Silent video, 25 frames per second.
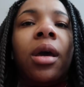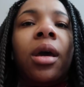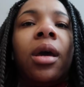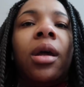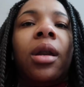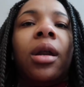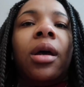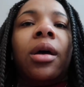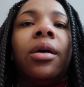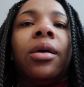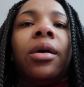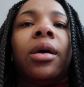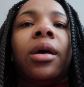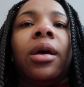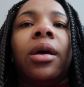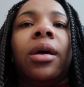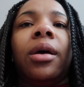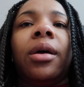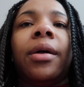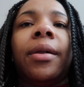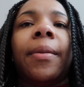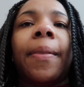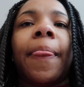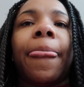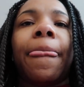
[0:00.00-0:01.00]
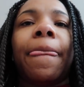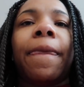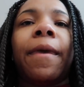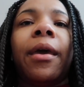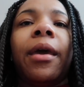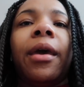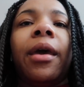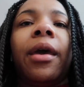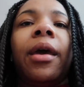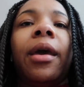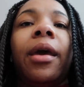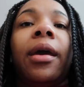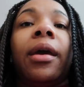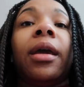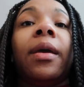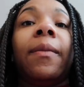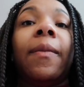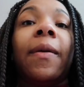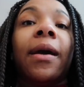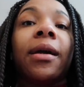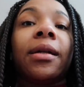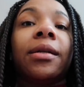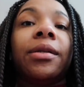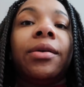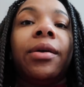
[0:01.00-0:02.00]
you know.
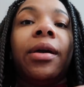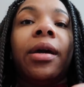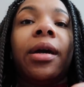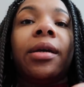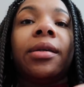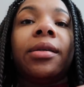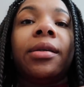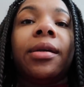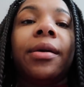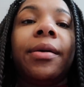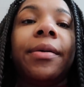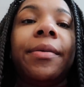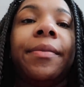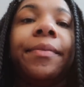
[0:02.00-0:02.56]
Get back to you guys.